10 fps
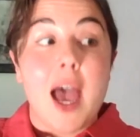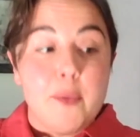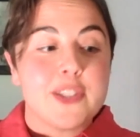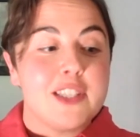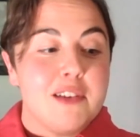
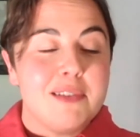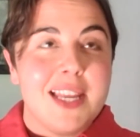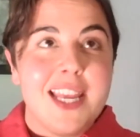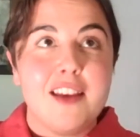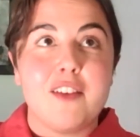
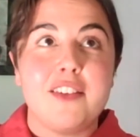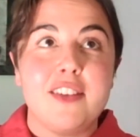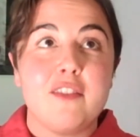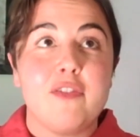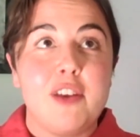absolutely, and I
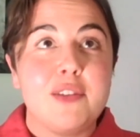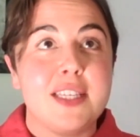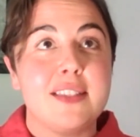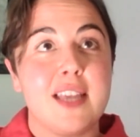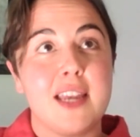think
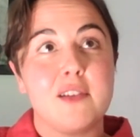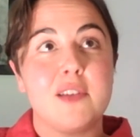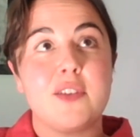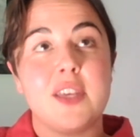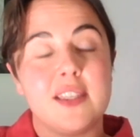floating
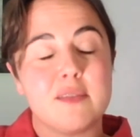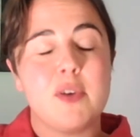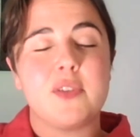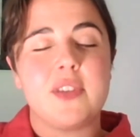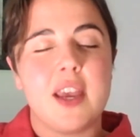technology is
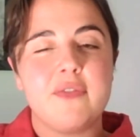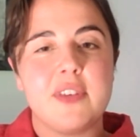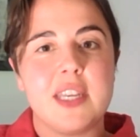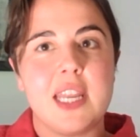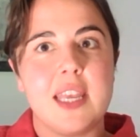most
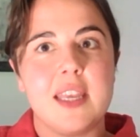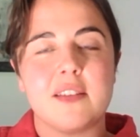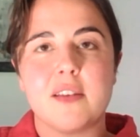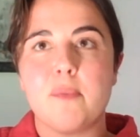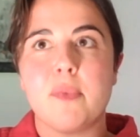definitely
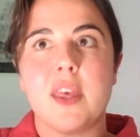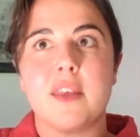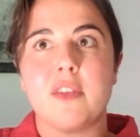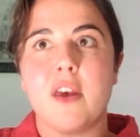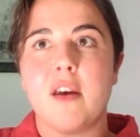
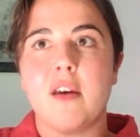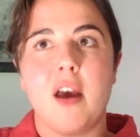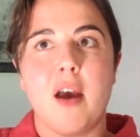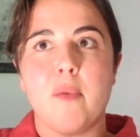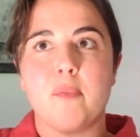something that
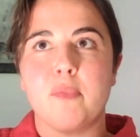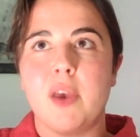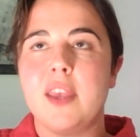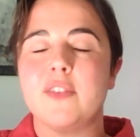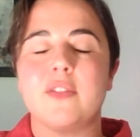
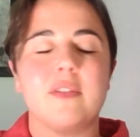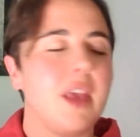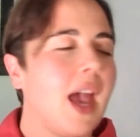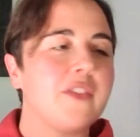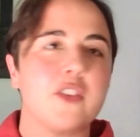
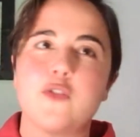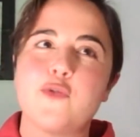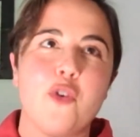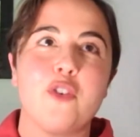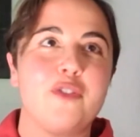has a
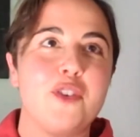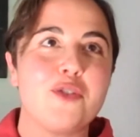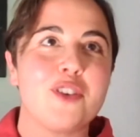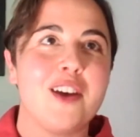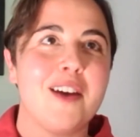strong
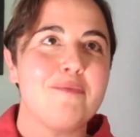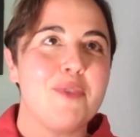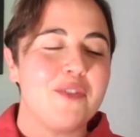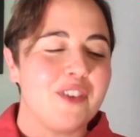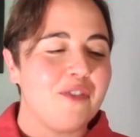future
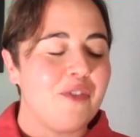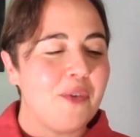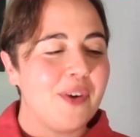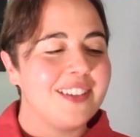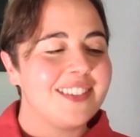moving
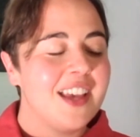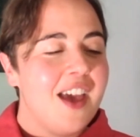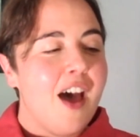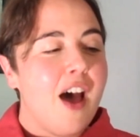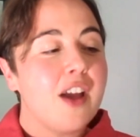forward.
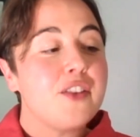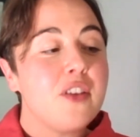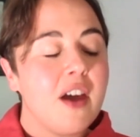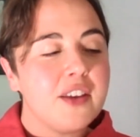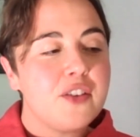
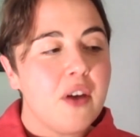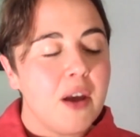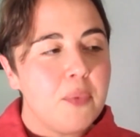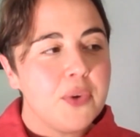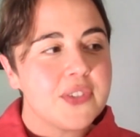
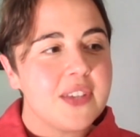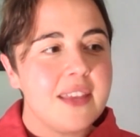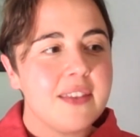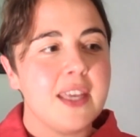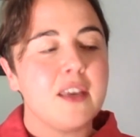I will
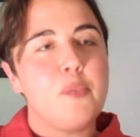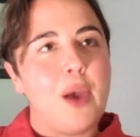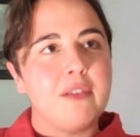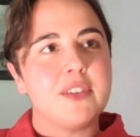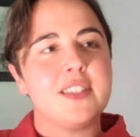say that in
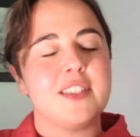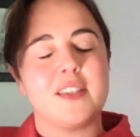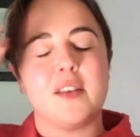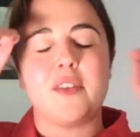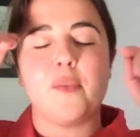comparison to
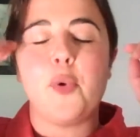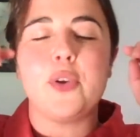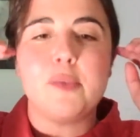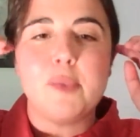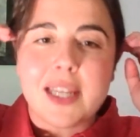the
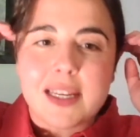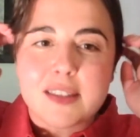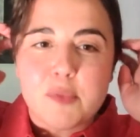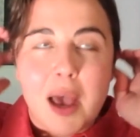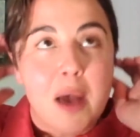point you made,
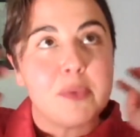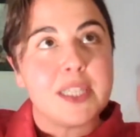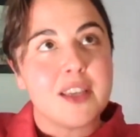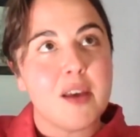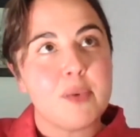Alice, about how
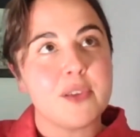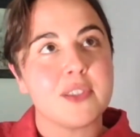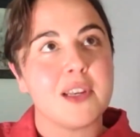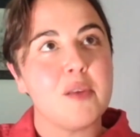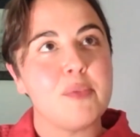many turbines
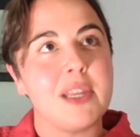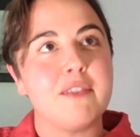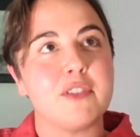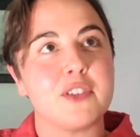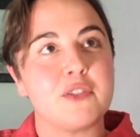
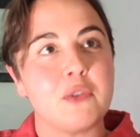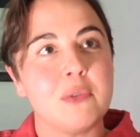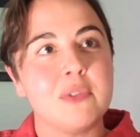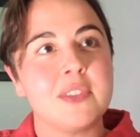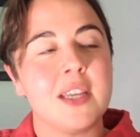globally are
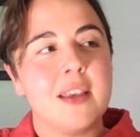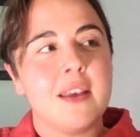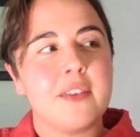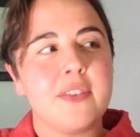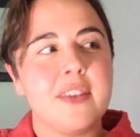installed,
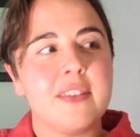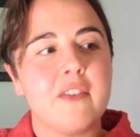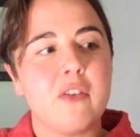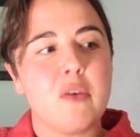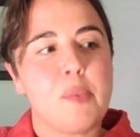I think
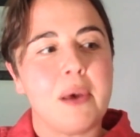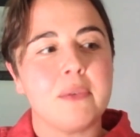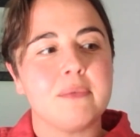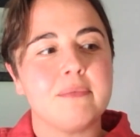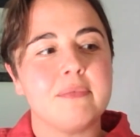there are